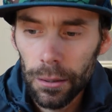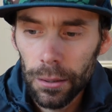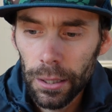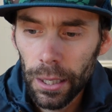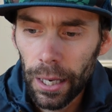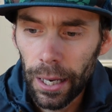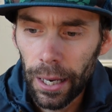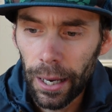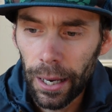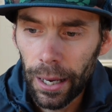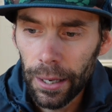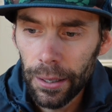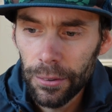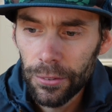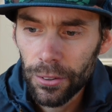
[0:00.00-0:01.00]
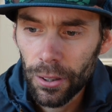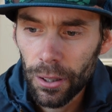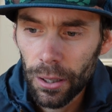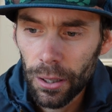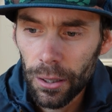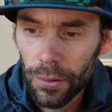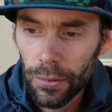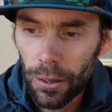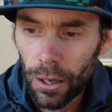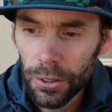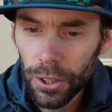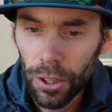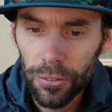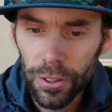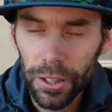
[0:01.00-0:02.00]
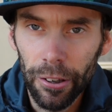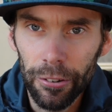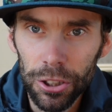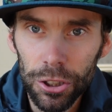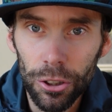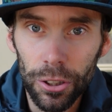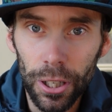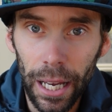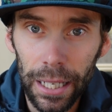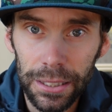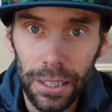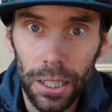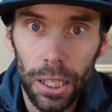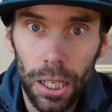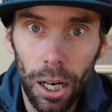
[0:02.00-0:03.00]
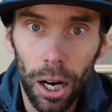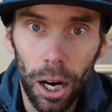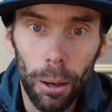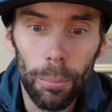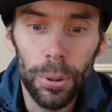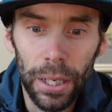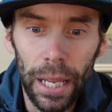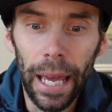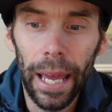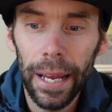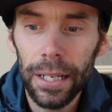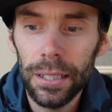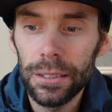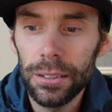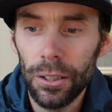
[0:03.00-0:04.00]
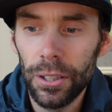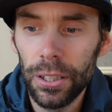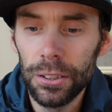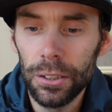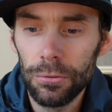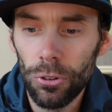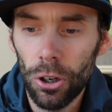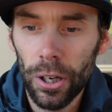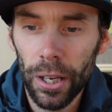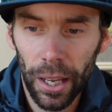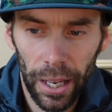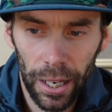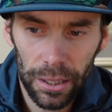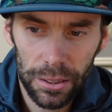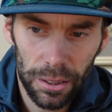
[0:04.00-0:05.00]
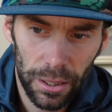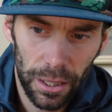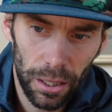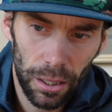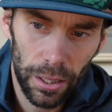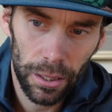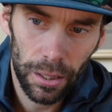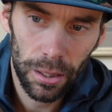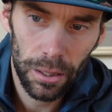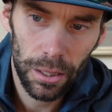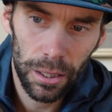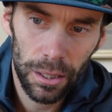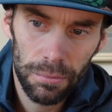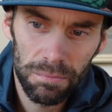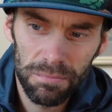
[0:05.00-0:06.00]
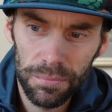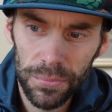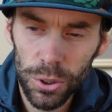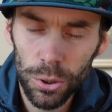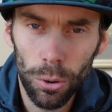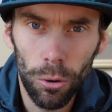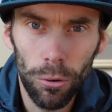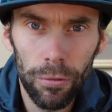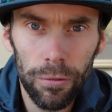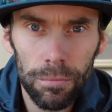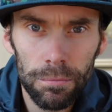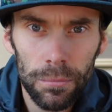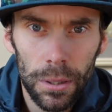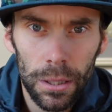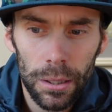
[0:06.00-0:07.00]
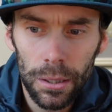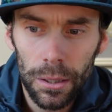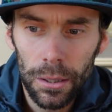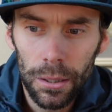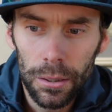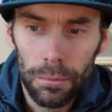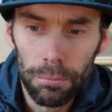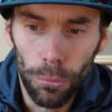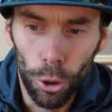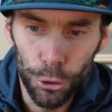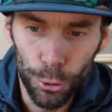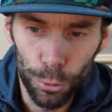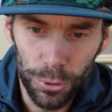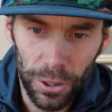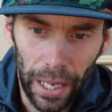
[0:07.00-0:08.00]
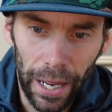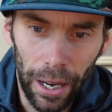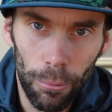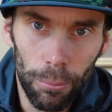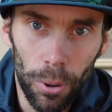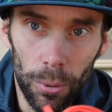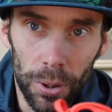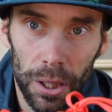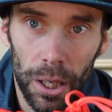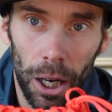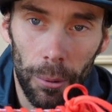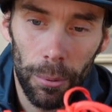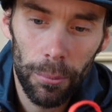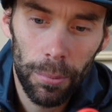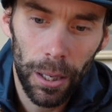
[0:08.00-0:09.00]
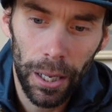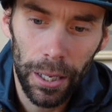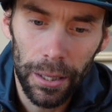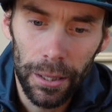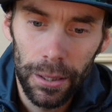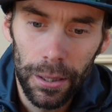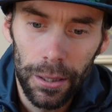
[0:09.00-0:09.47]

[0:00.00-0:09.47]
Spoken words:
Yeah, and I don't think they're as good as the Carbon X. So these are the Rocket X, so they're like the sort of model down, but with a carbon plate.